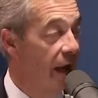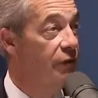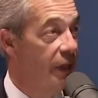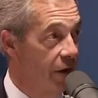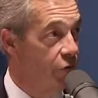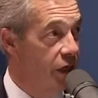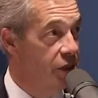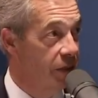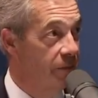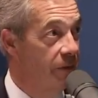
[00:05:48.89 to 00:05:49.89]
And for that
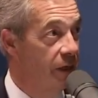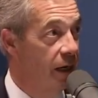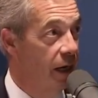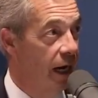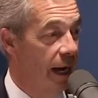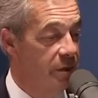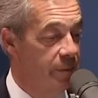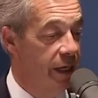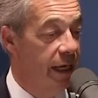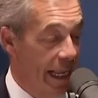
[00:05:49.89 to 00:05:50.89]
reason, I am
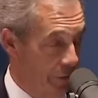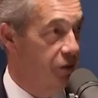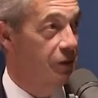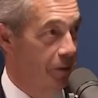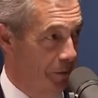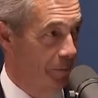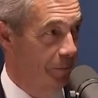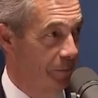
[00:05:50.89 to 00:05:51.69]
to be cancelled